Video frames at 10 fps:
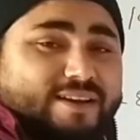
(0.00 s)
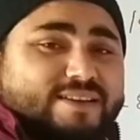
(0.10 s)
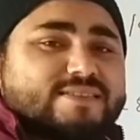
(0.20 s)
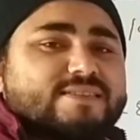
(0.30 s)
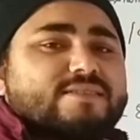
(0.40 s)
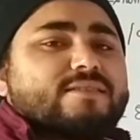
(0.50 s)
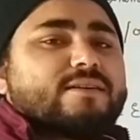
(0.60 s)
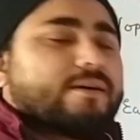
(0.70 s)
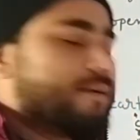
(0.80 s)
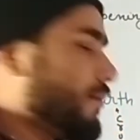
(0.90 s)
is
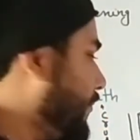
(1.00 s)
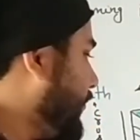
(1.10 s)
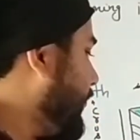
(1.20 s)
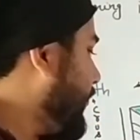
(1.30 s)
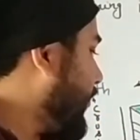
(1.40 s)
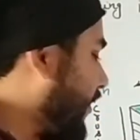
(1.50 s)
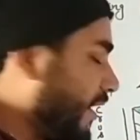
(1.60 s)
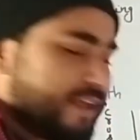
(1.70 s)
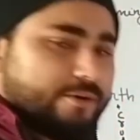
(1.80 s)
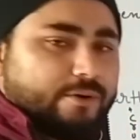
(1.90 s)

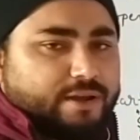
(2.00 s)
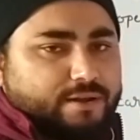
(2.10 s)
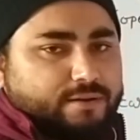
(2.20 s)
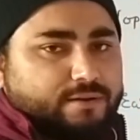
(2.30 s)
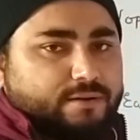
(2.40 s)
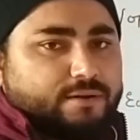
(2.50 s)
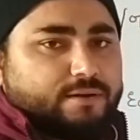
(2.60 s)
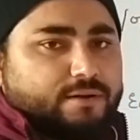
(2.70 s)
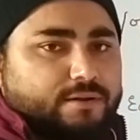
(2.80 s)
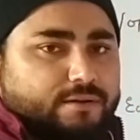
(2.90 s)
ready. Okay,
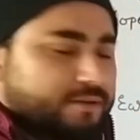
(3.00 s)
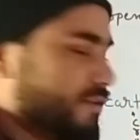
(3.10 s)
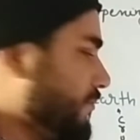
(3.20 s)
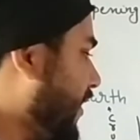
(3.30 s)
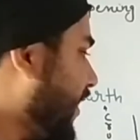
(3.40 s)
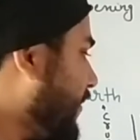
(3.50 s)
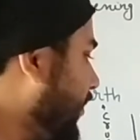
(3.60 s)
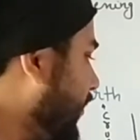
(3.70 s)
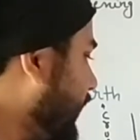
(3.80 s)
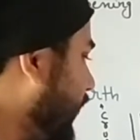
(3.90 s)
this magma